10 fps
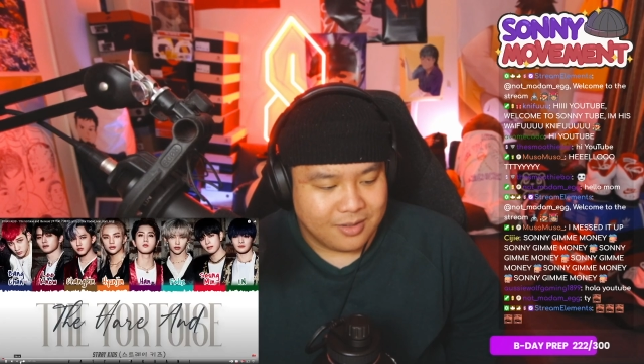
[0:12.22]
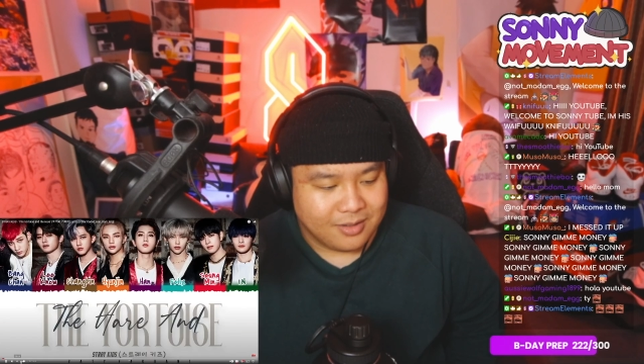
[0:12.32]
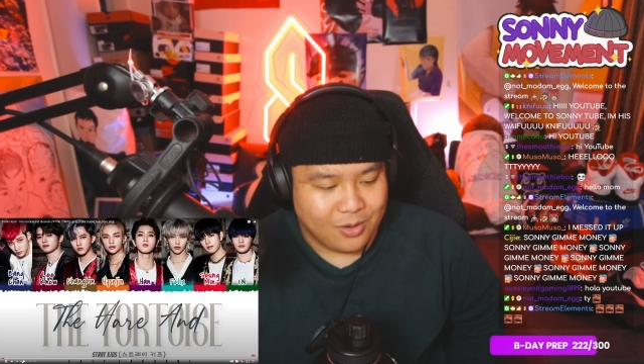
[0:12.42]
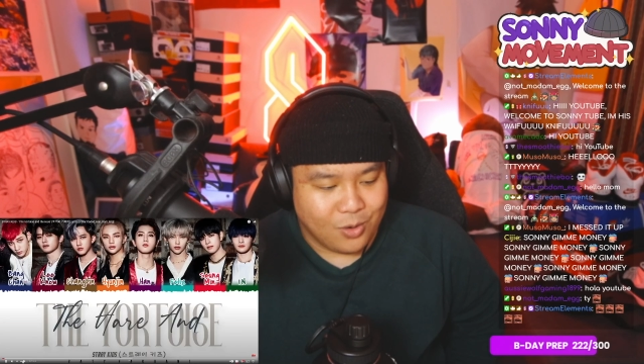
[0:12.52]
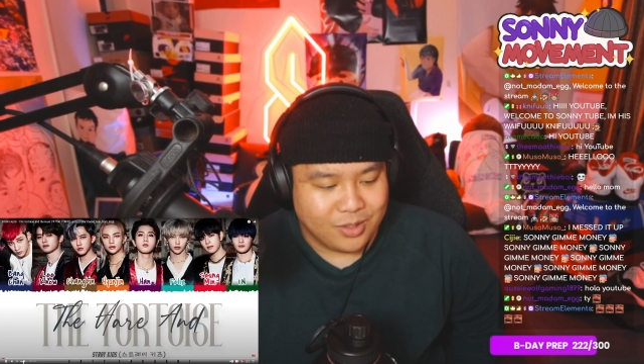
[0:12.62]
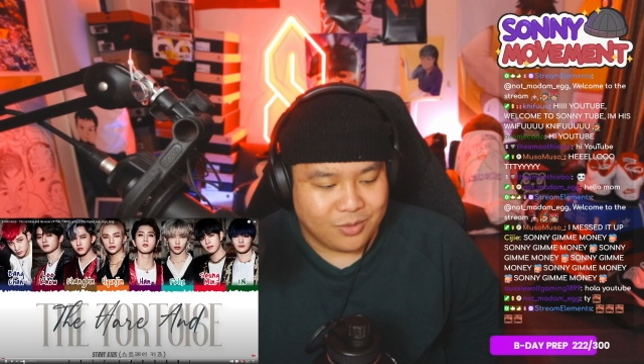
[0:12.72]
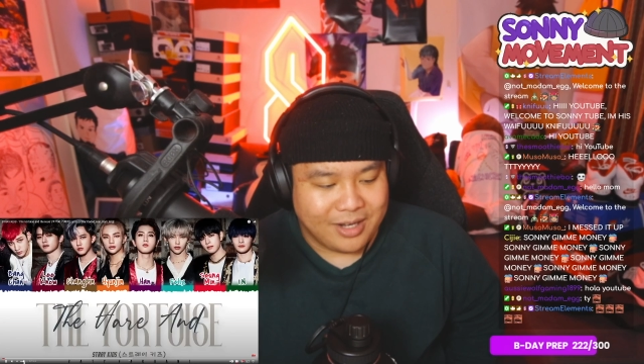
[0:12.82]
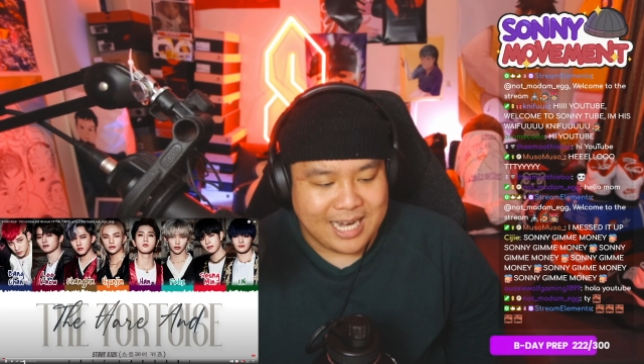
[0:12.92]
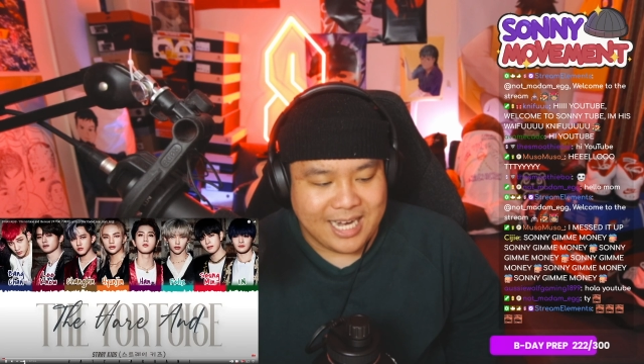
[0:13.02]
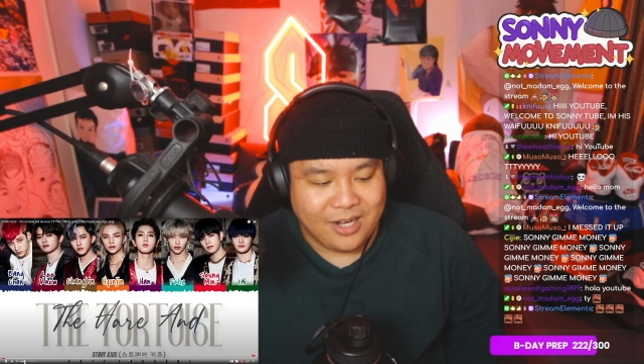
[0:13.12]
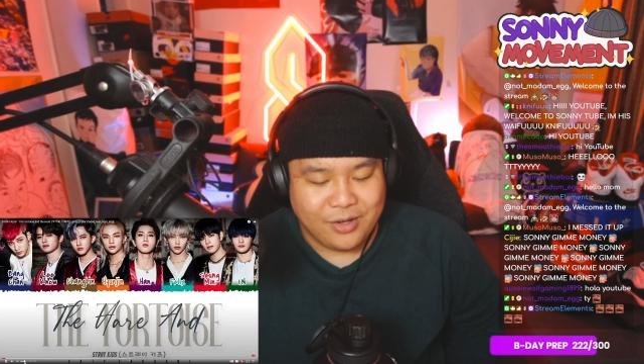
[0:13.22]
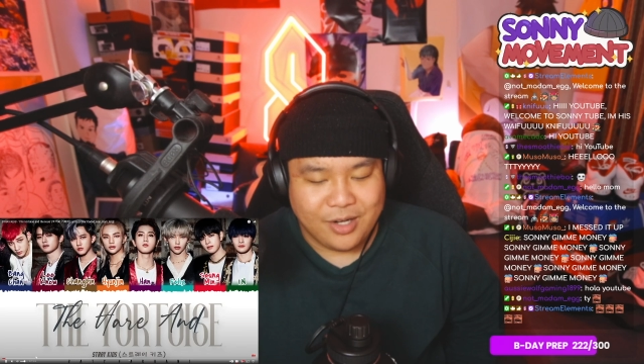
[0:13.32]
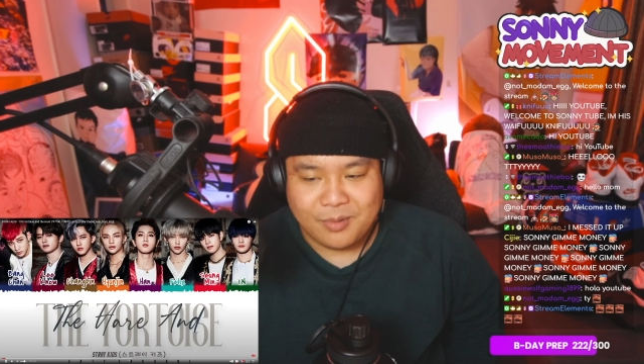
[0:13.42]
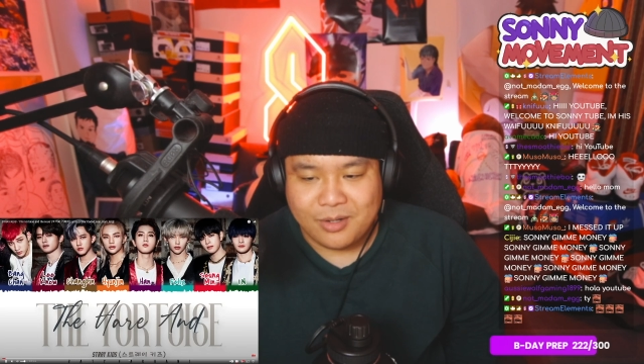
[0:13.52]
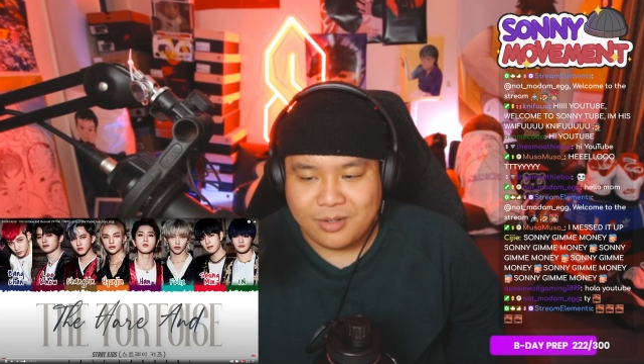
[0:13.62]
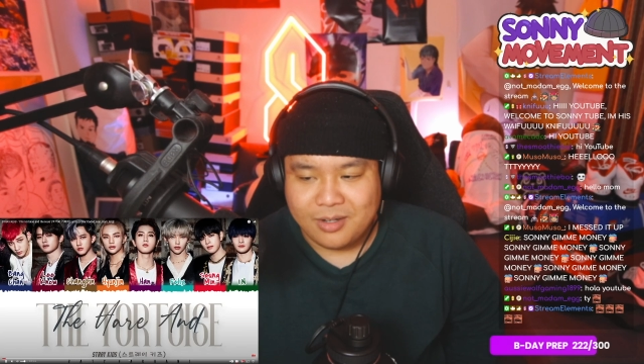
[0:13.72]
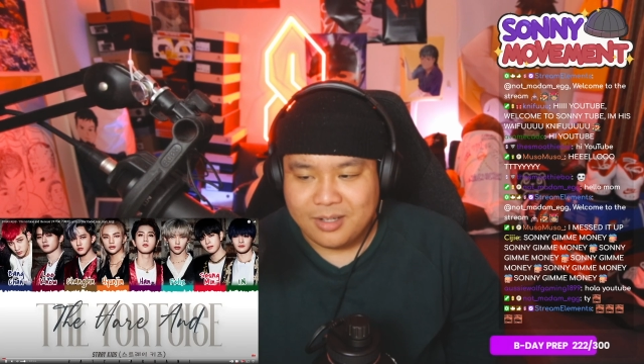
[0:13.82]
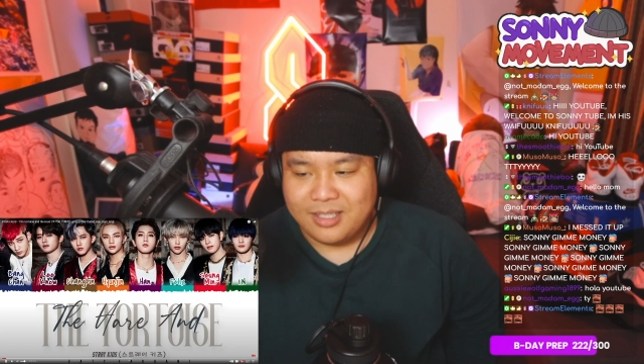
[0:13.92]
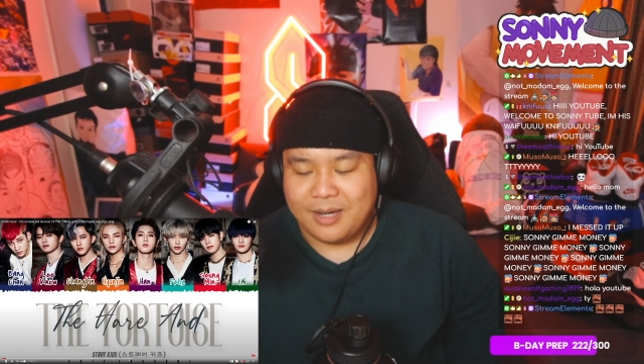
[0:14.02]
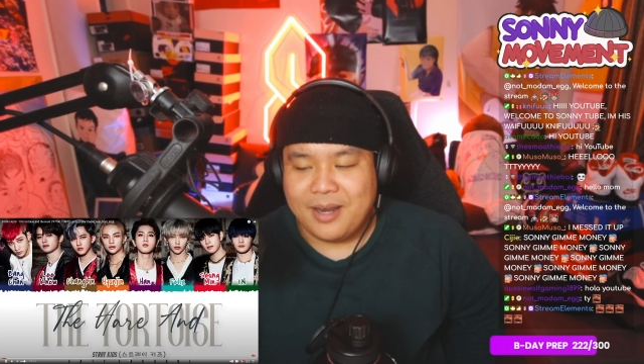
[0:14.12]
Oh, it's already eerie, bro.
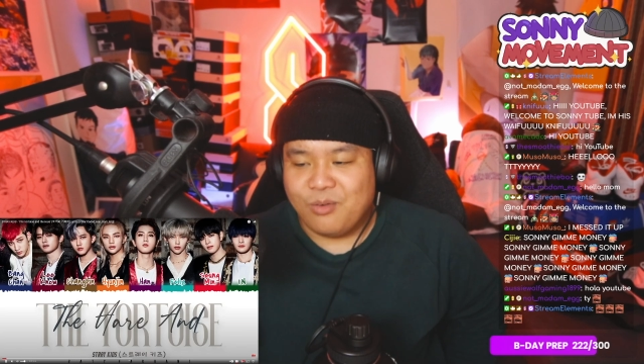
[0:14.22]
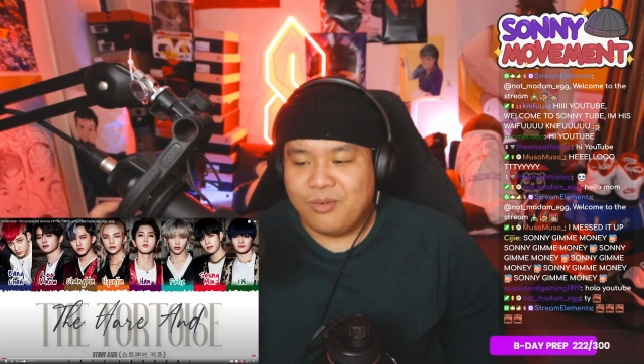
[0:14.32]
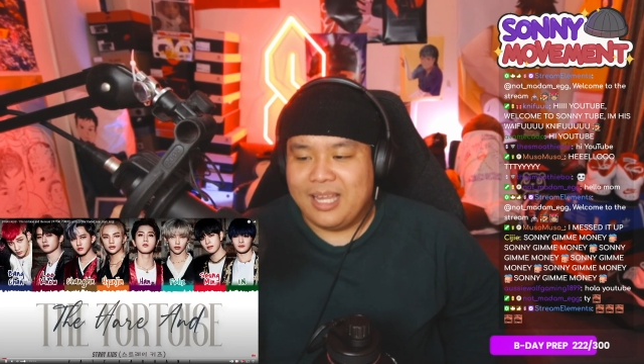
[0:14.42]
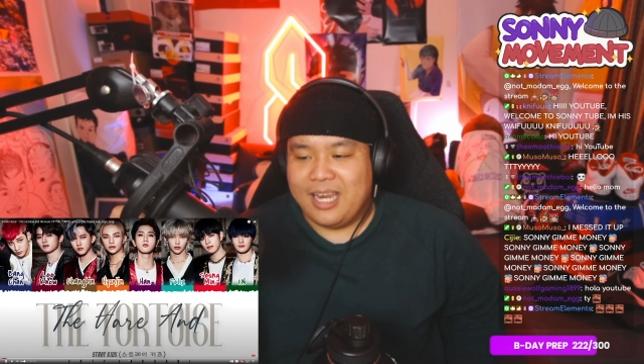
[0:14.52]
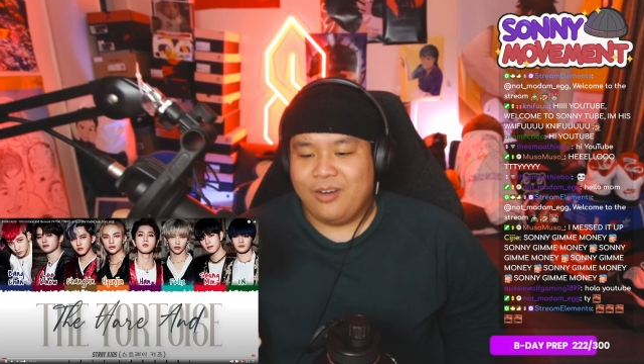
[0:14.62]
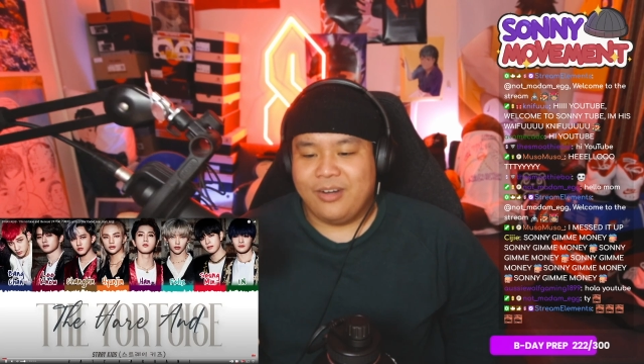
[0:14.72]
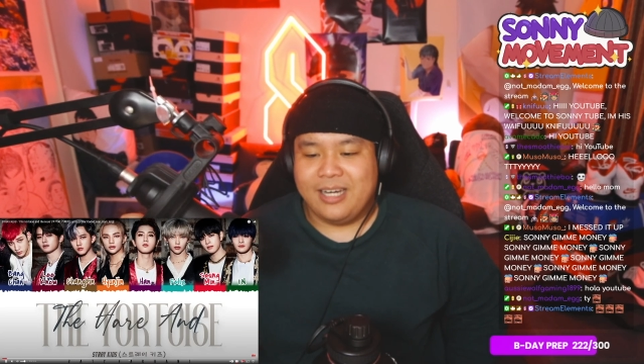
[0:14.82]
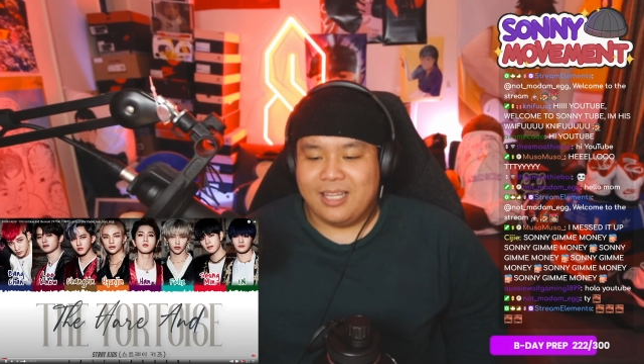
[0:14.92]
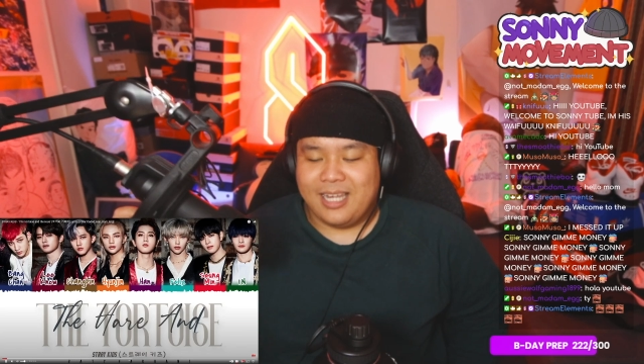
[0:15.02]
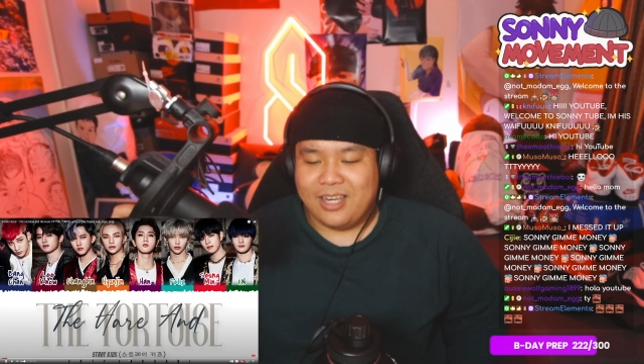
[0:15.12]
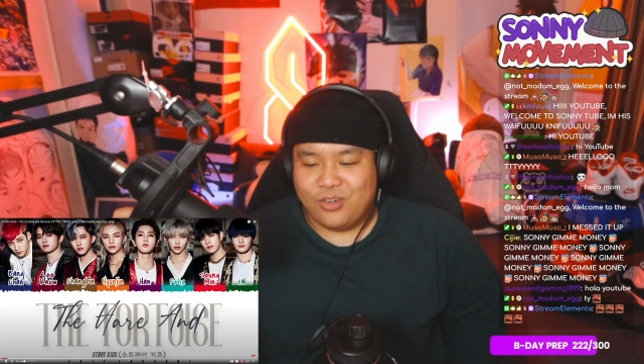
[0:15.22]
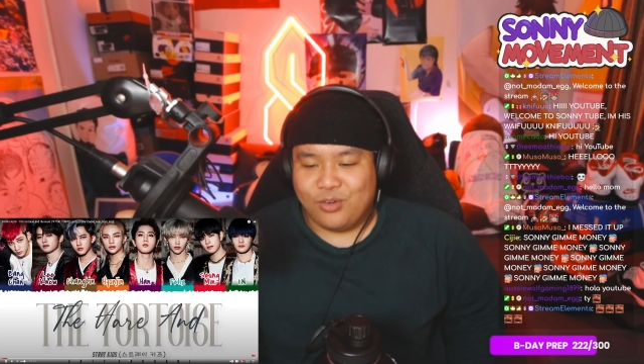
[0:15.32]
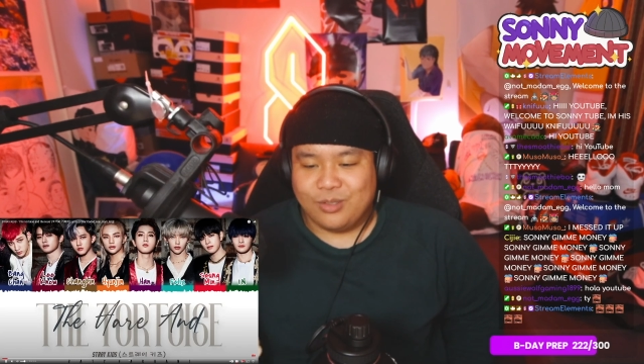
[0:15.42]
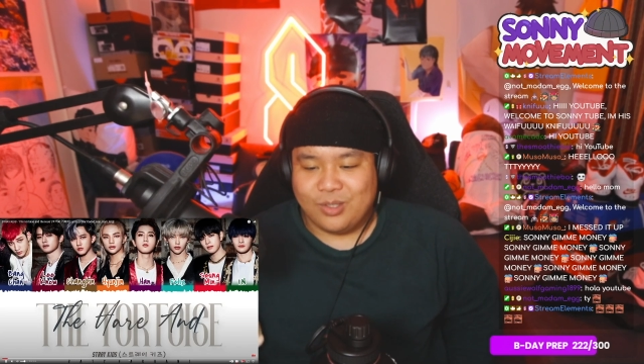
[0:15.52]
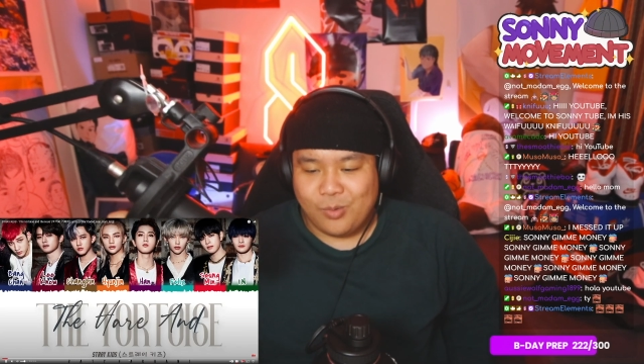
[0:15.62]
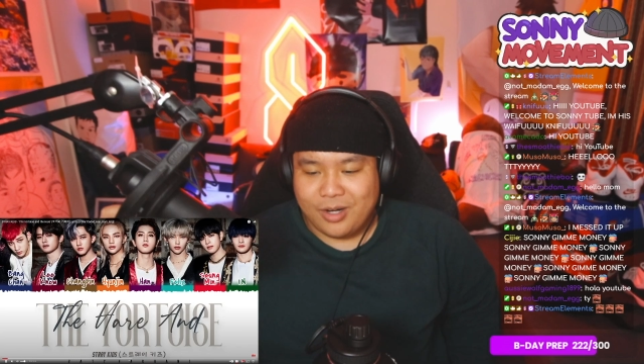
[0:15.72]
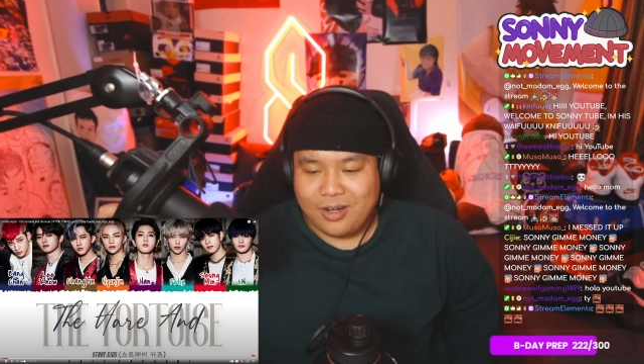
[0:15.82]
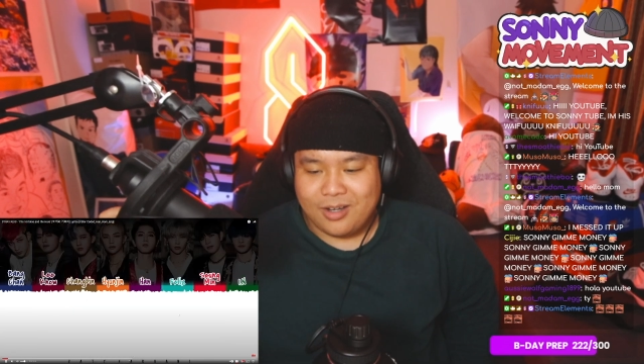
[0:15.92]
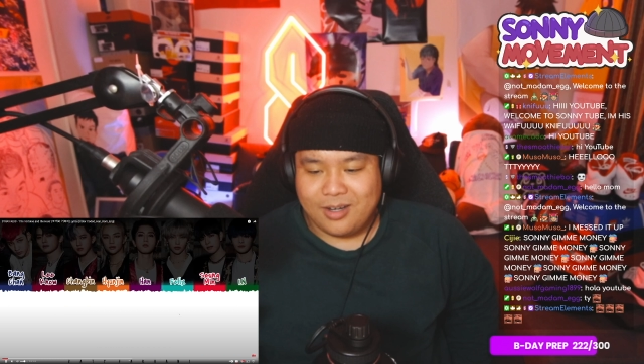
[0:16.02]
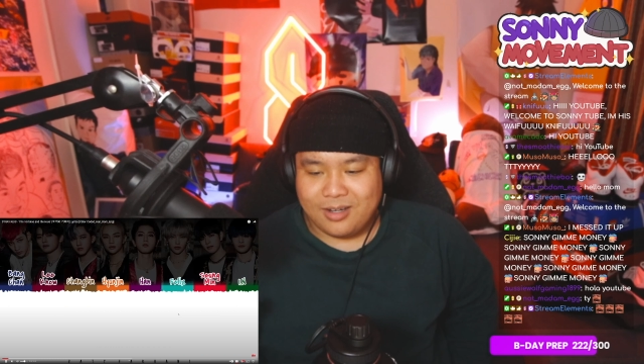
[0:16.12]
They make really eerie like intros and whatnot.